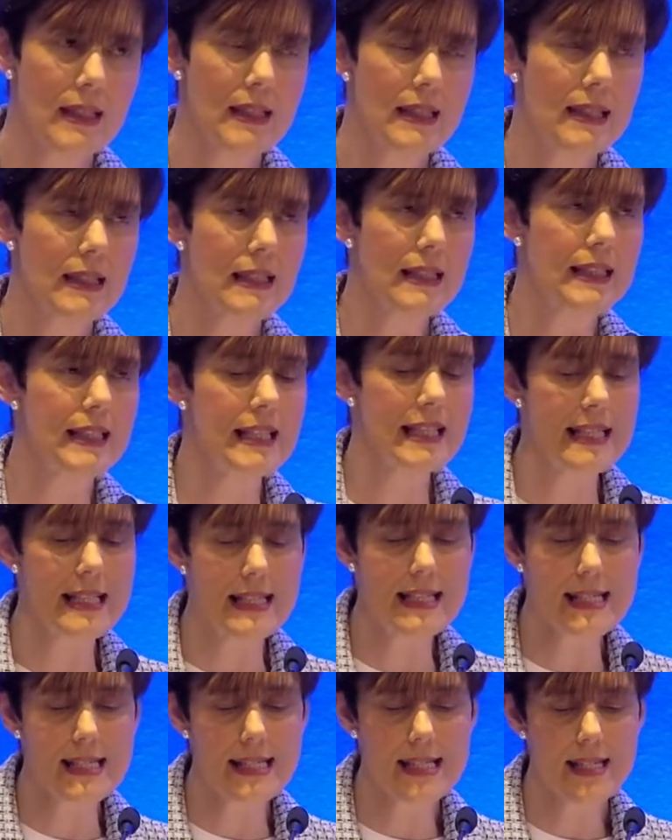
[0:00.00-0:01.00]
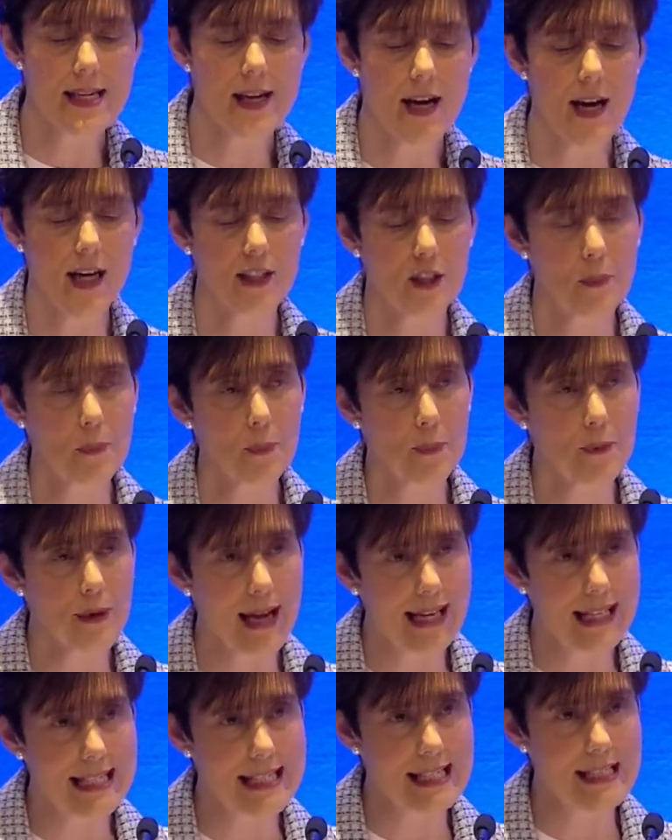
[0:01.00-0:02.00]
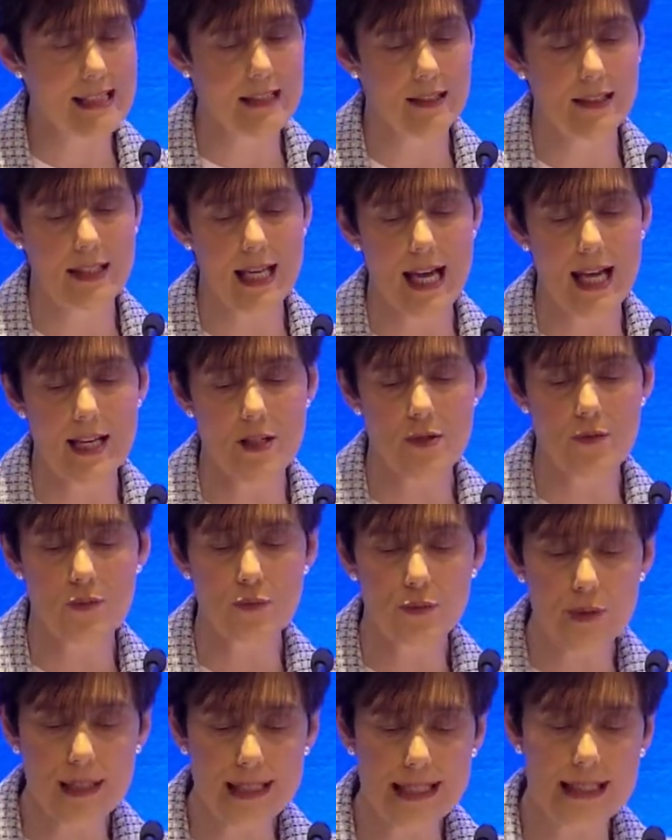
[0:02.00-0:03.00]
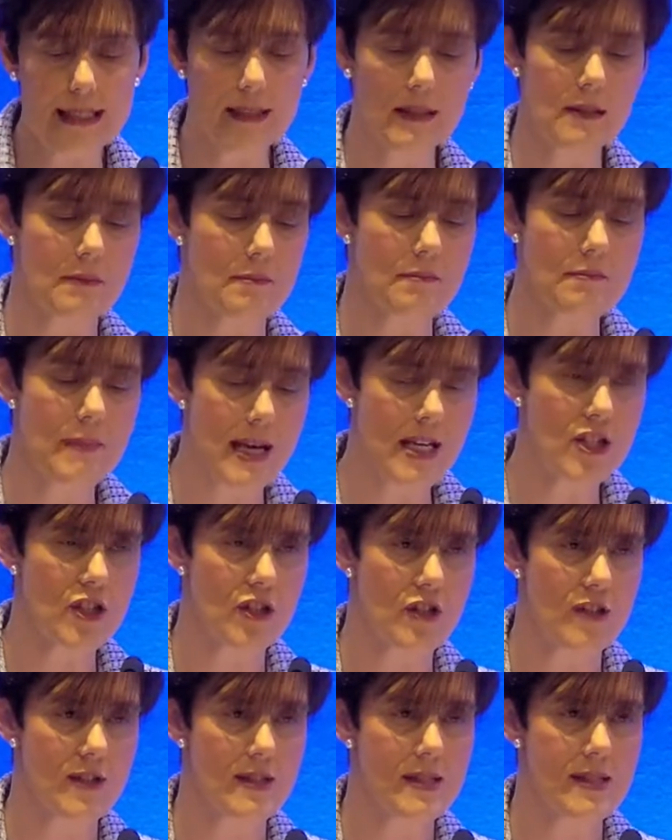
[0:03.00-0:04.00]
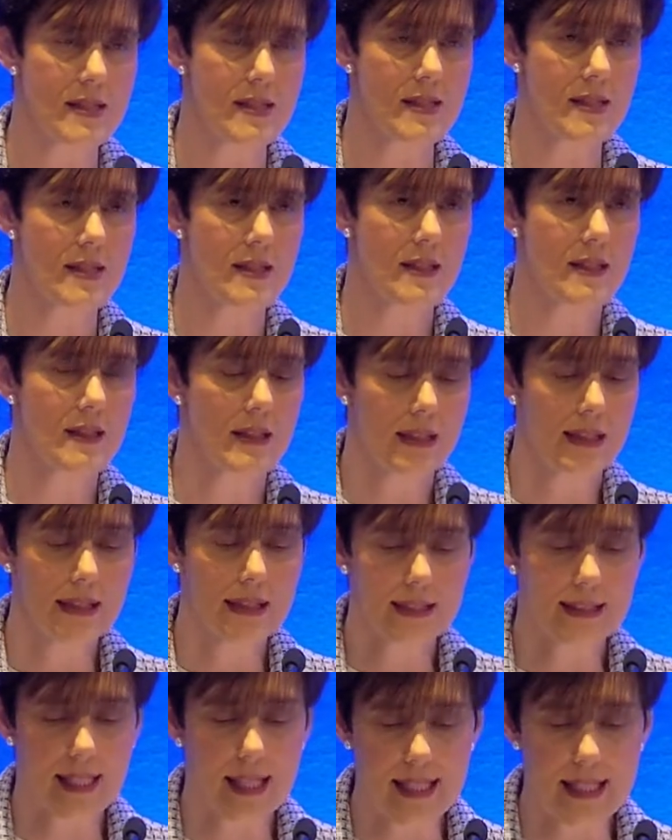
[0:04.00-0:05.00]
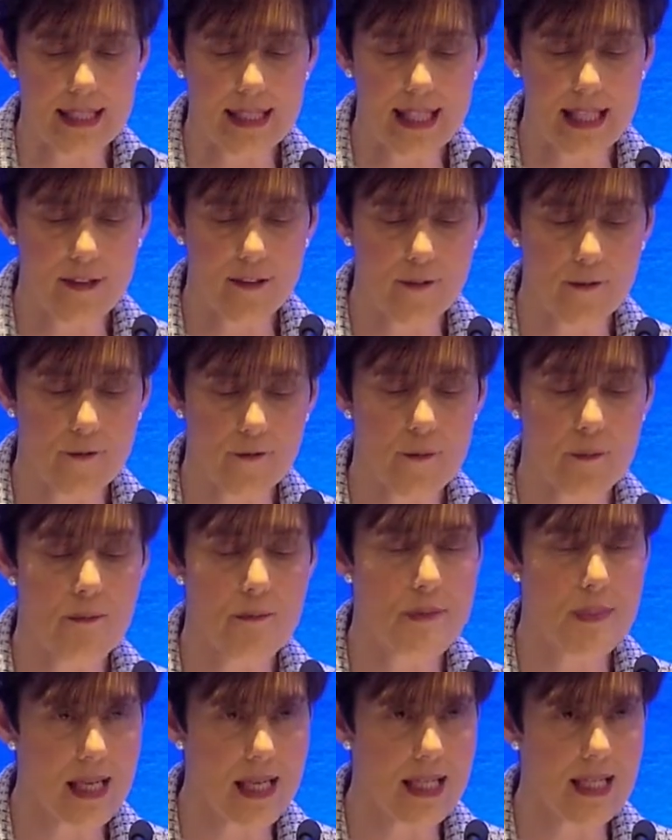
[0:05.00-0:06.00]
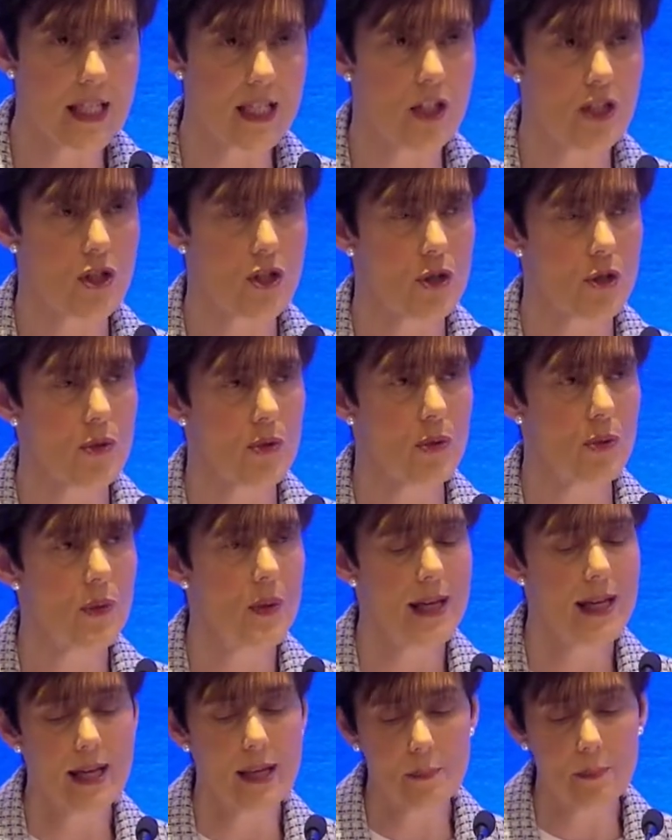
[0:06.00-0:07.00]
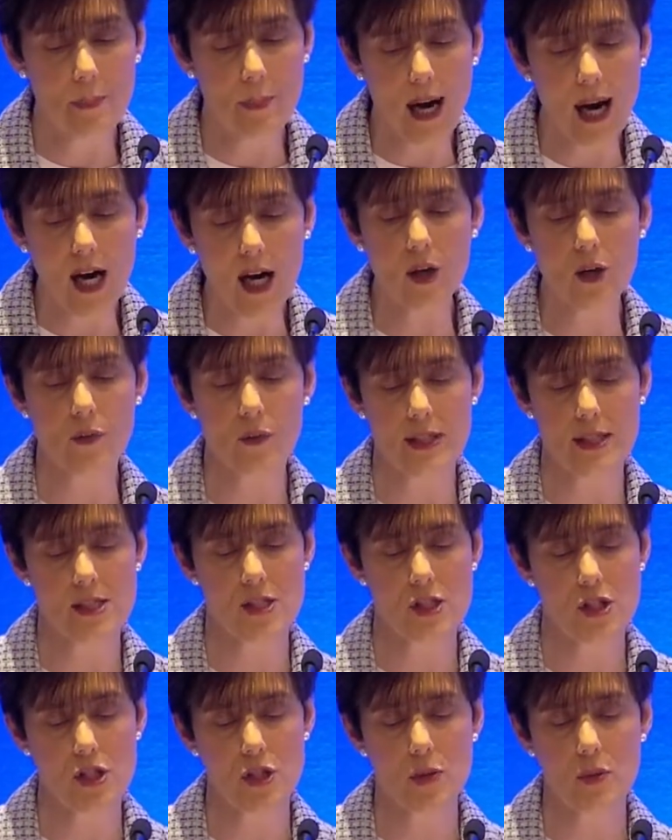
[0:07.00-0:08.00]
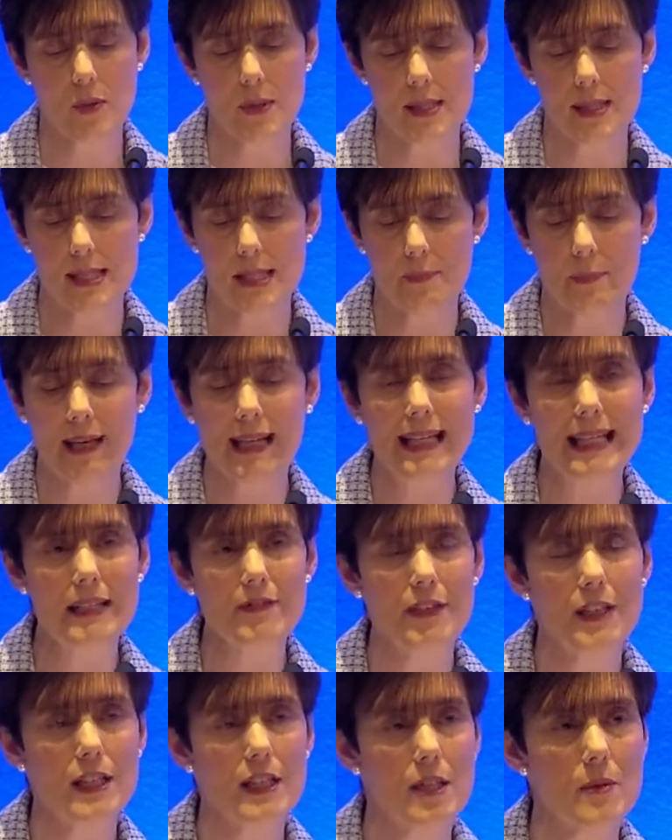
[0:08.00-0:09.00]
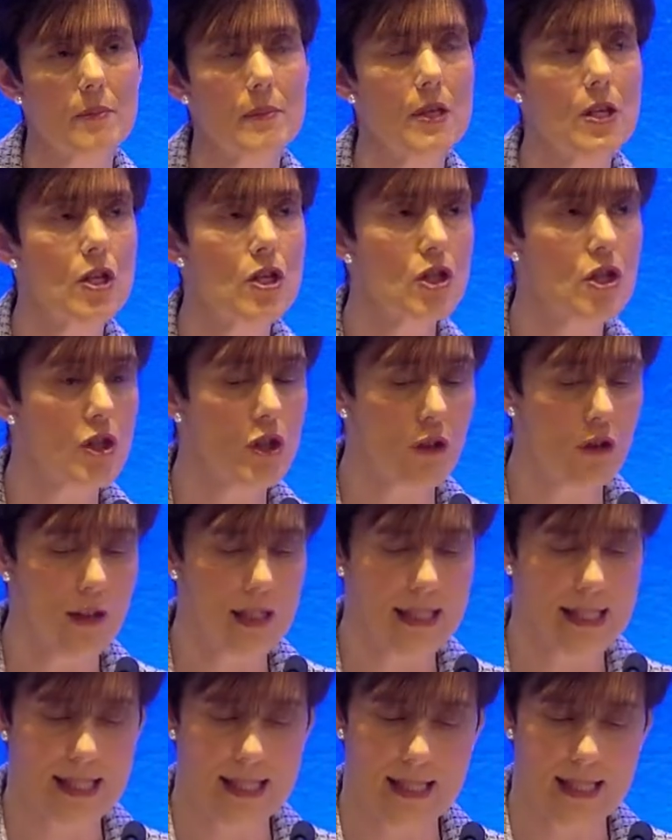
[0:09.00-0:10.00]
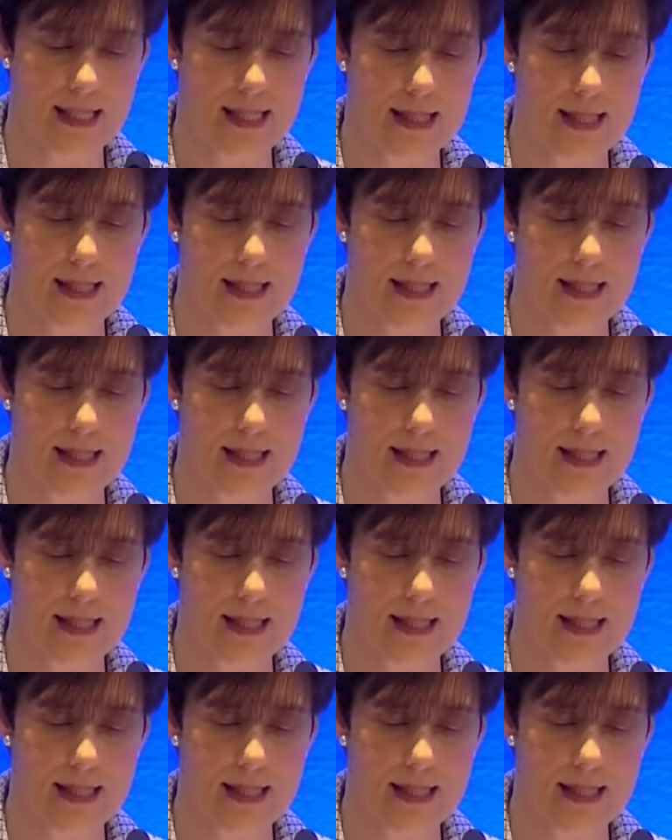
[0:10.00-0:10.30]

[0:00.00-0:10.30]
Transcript: These are the practical and real measures that give meaning to empowering students by giving them choices,